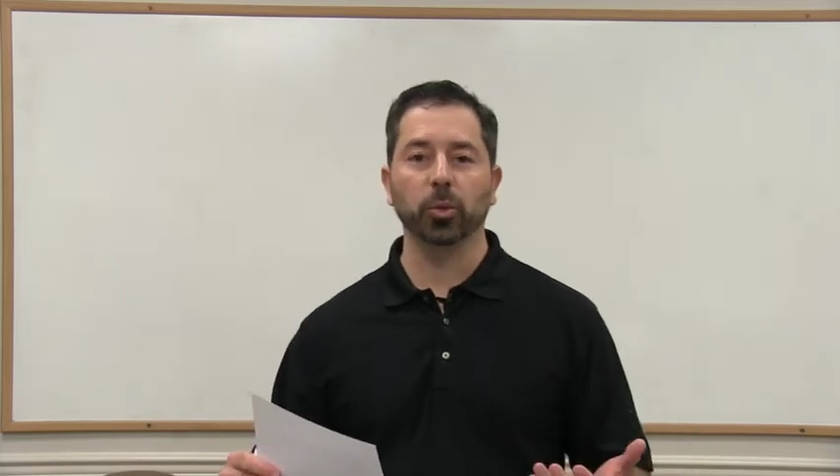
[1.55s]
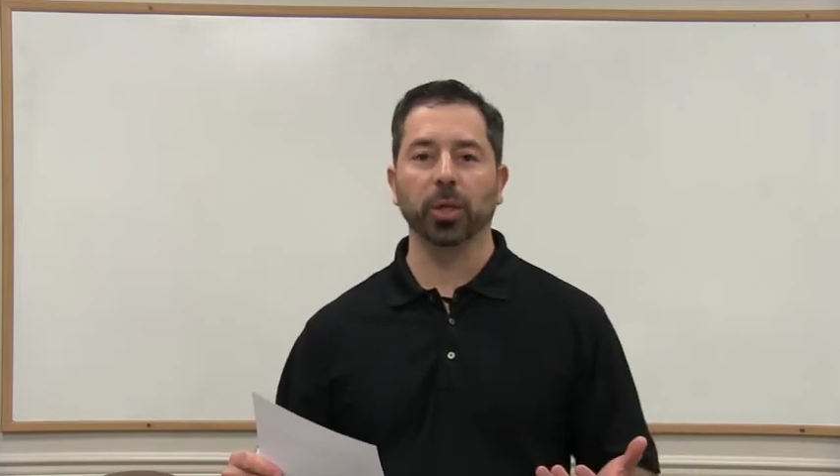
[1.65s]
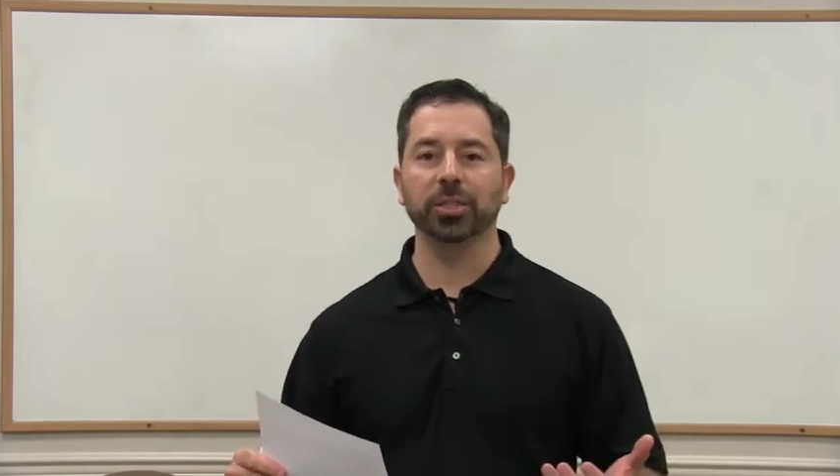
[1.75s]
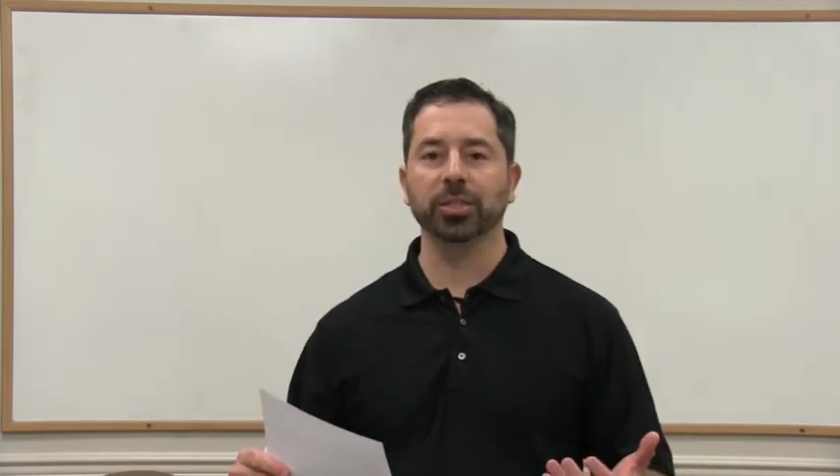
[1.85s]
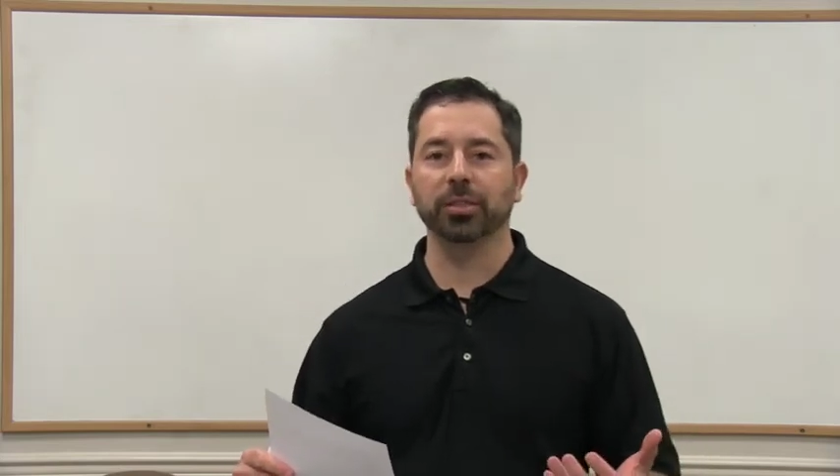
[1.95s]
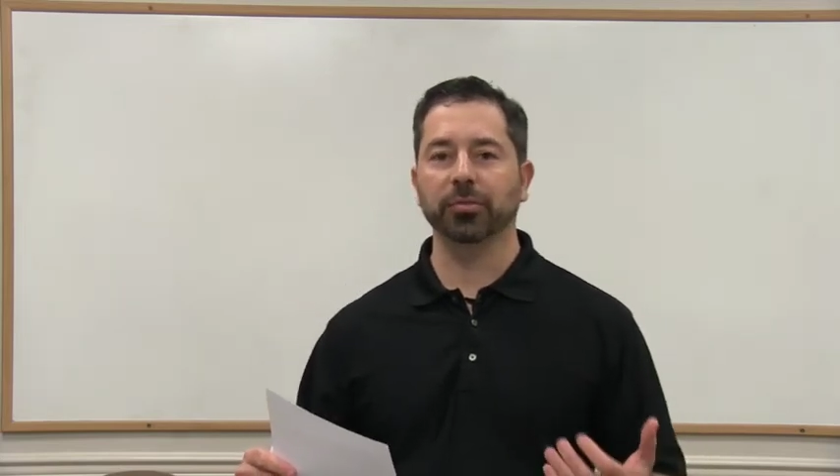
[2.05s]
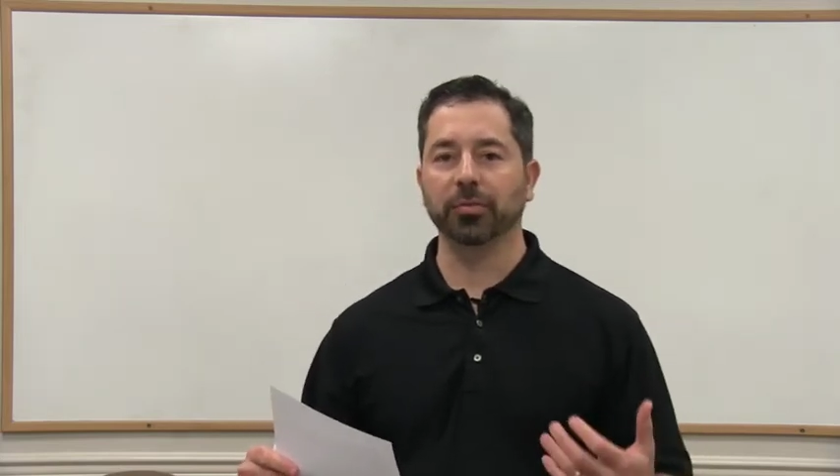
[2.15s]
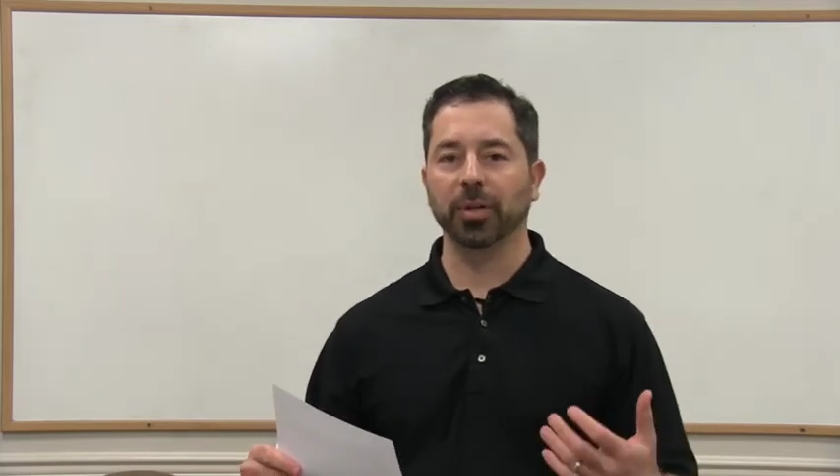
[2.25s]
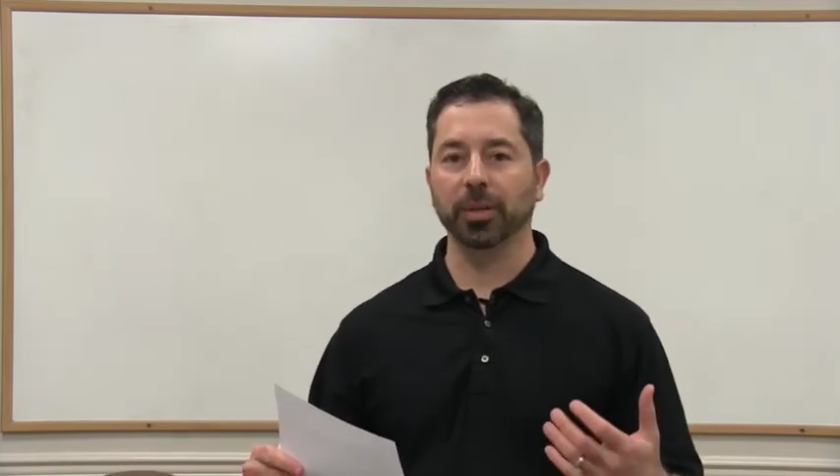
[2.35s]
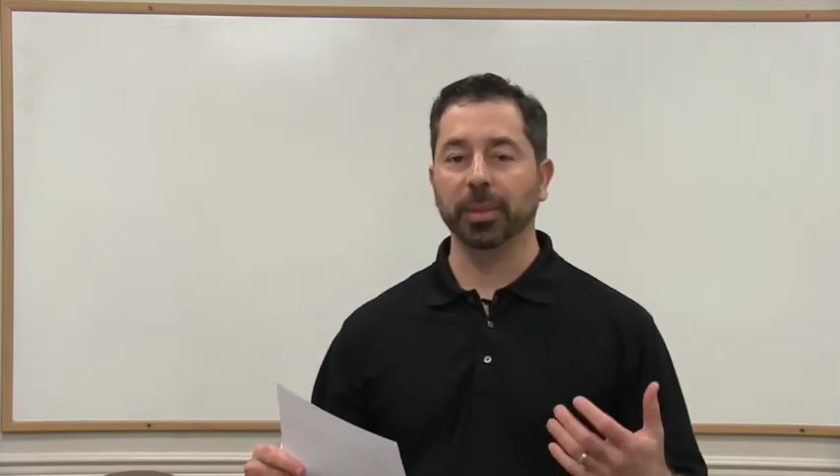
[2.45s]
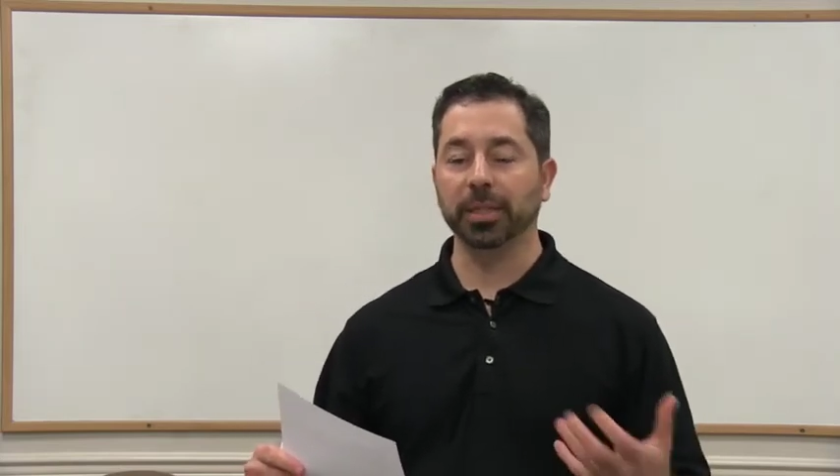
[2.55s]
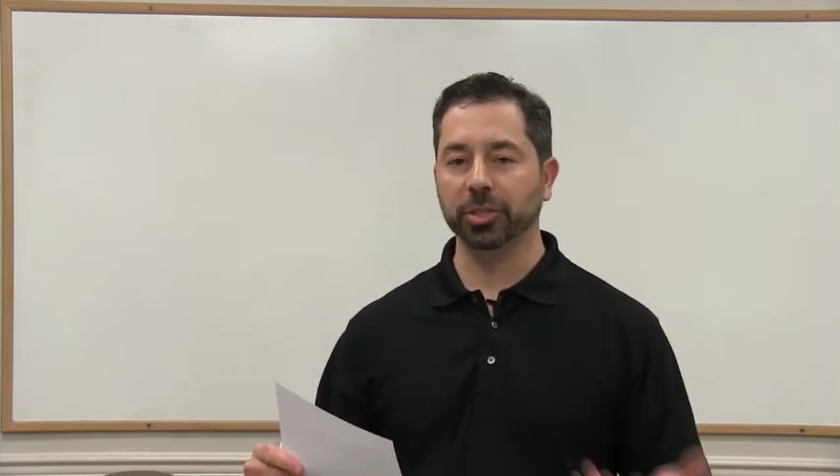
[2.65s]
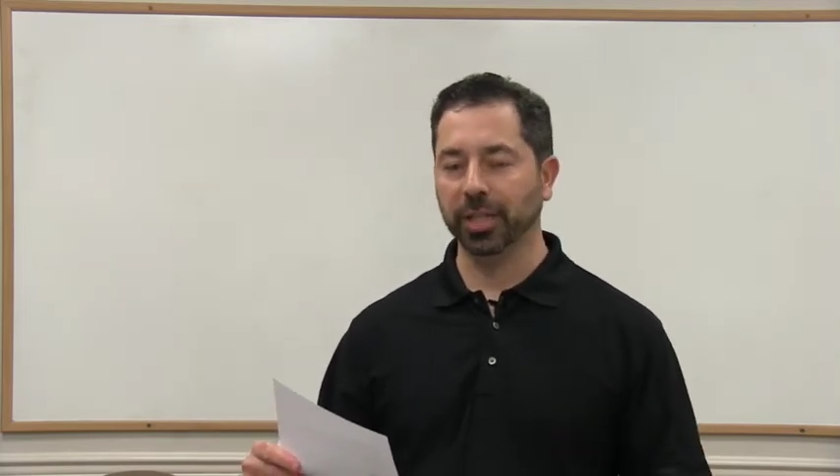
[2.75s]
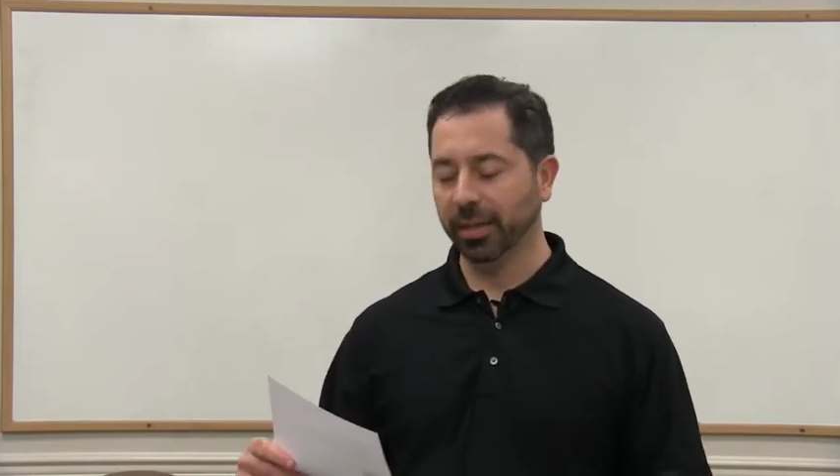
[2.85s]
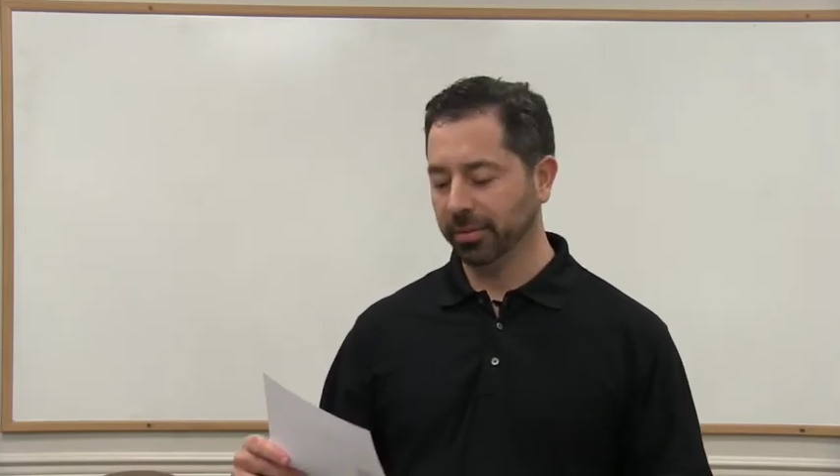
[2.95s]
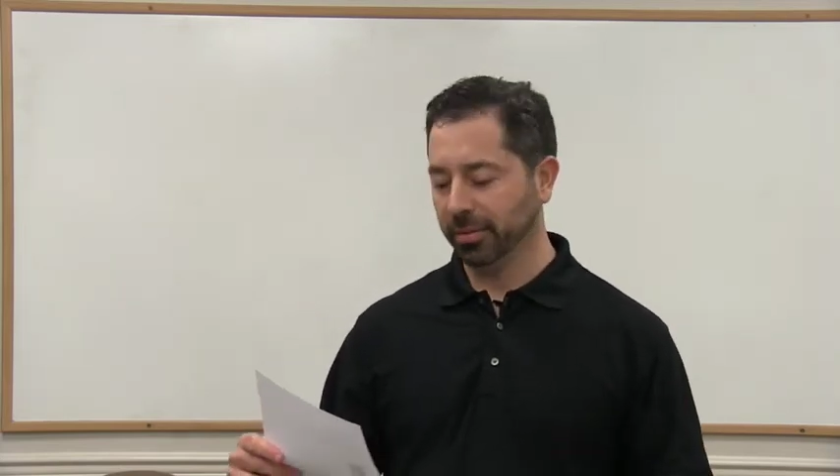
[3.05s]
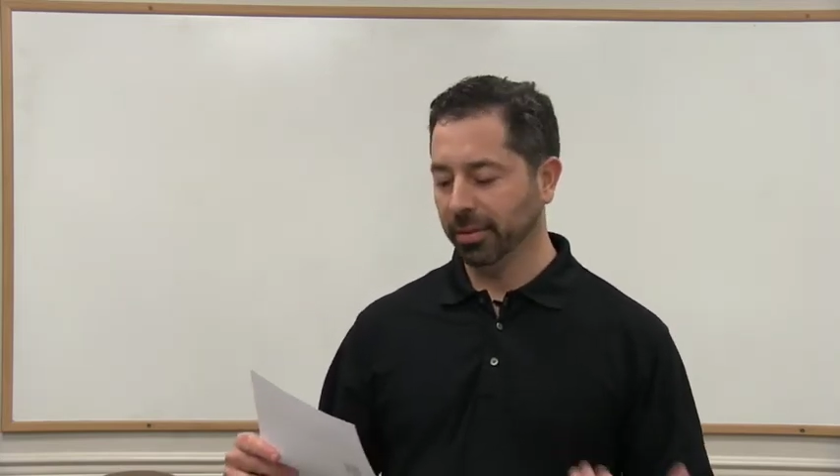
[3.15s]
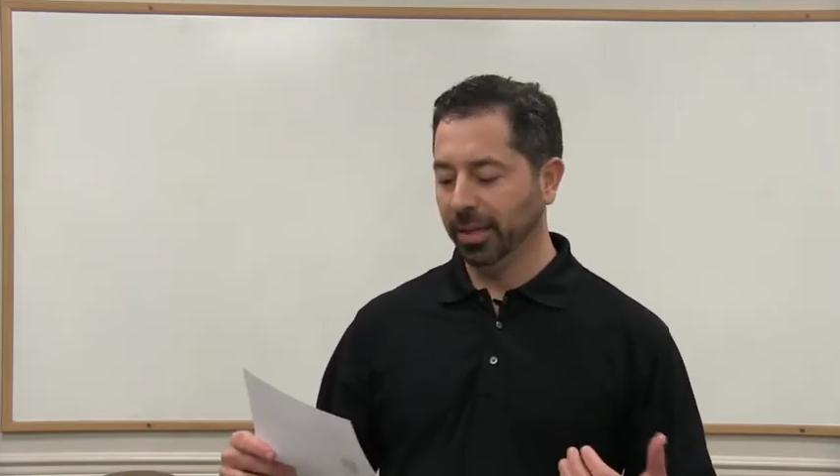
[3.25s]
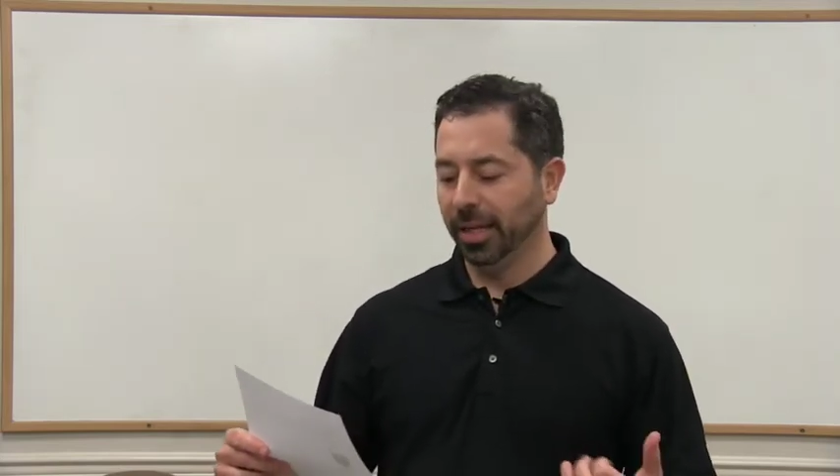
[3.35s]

question from Hinasheth,